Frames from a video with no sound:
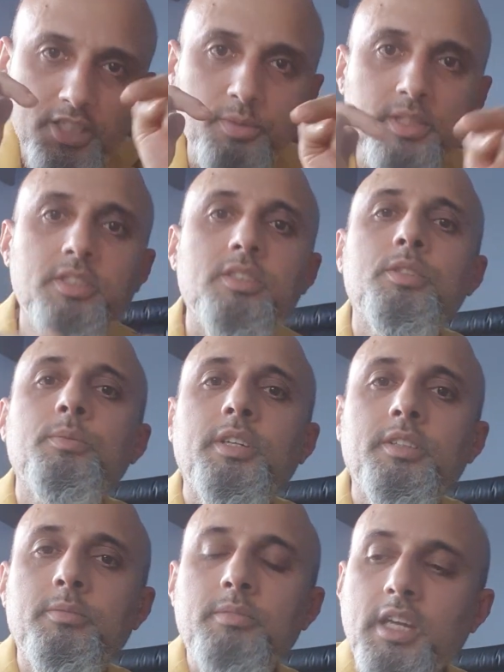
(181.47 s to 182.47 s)
tweezers to
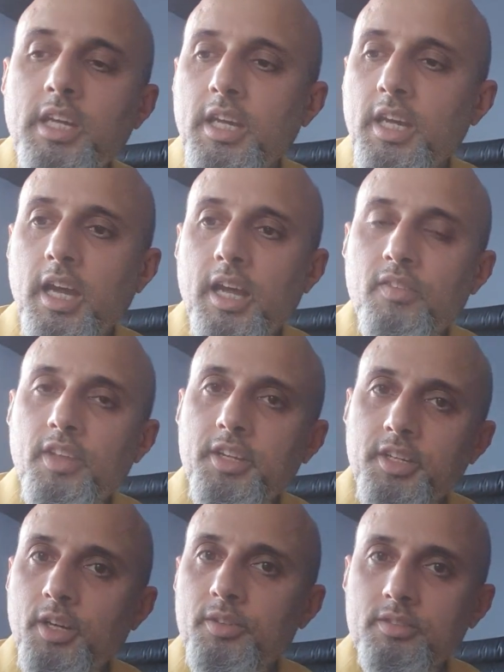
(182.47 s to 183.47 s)
work them. And there
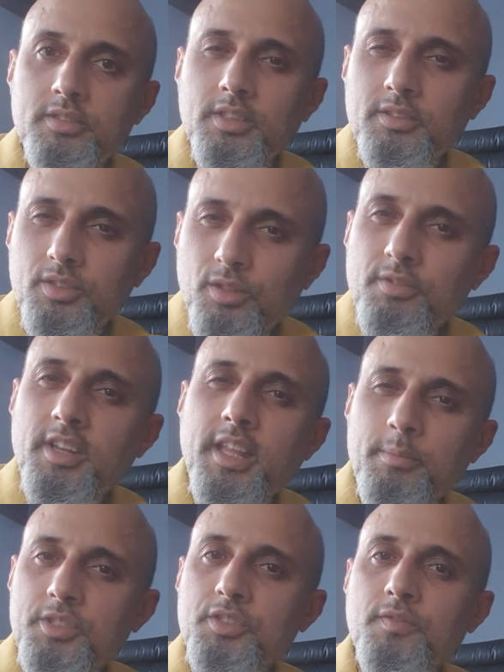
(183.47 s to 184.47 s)
you go. So it's not really
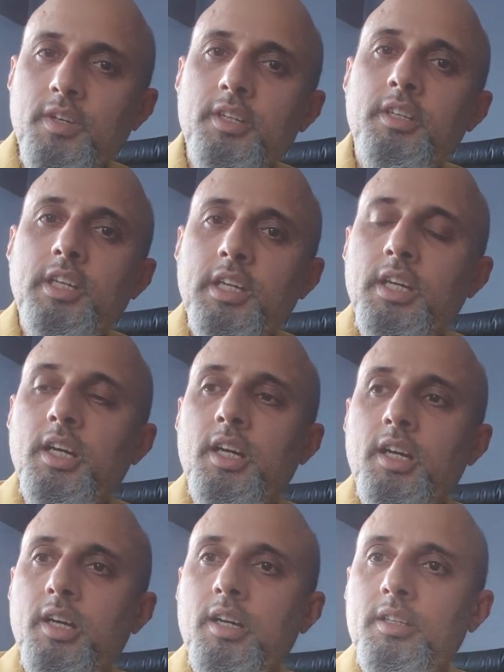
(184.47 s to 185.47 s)
that much fun.
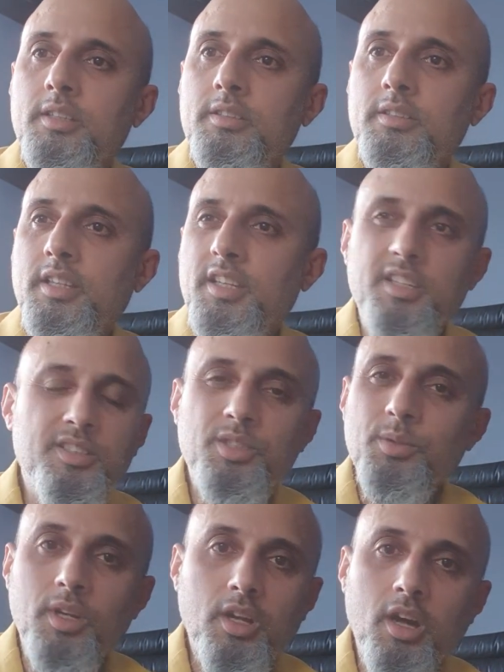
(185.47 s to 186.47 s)
They
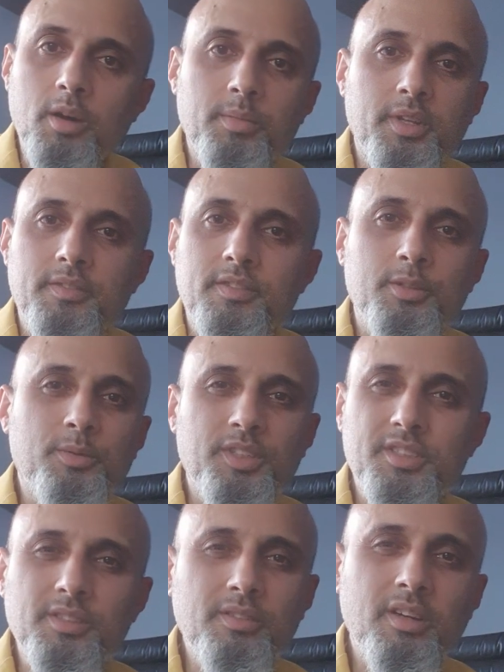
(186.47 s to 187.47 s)
do a lot, but if you want to
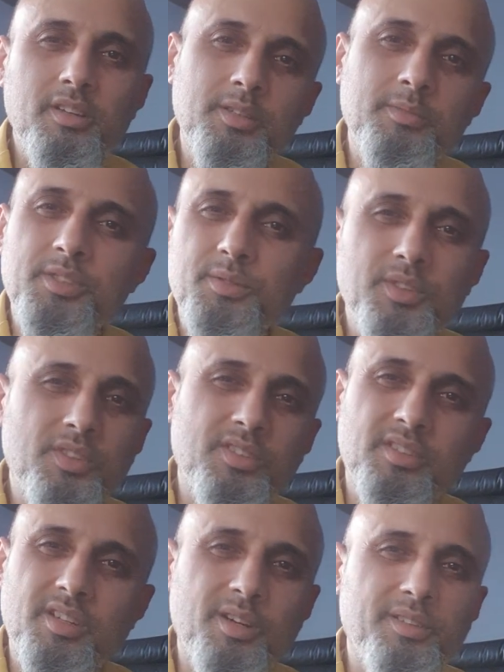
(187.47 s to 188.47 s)
do a lot, you may as well
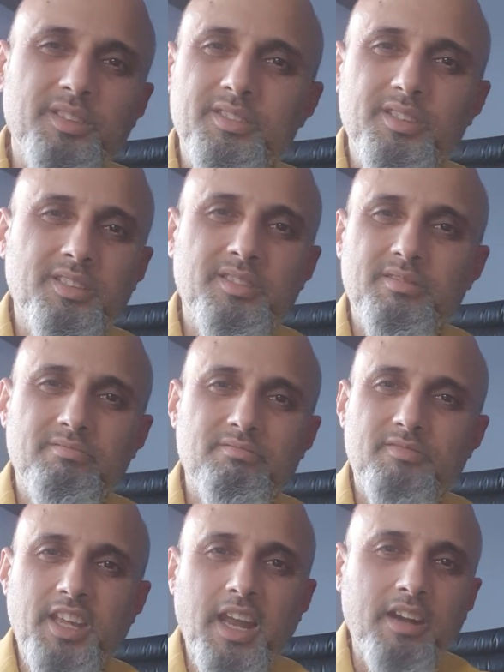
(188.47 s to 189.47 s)
just go and just
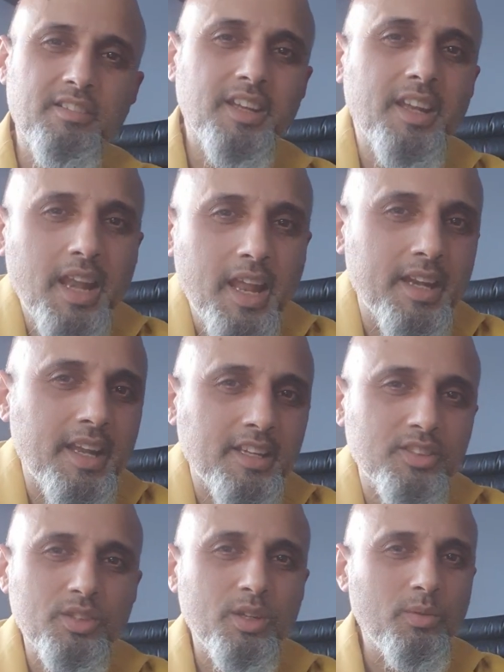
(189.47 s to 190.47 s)
carry it an
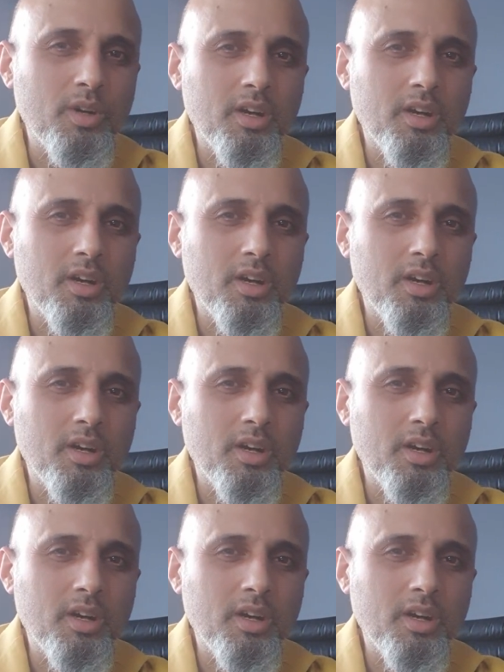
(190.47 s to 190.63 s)
extra